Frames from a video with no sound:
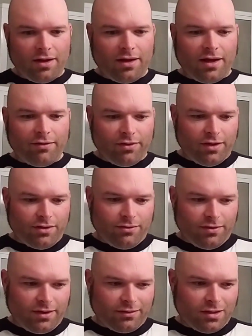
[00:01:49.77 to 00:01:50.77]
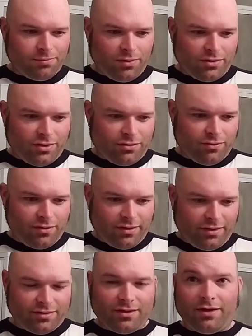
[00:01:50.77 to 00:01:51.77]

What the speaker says: And I really do like this brush. It's real nice.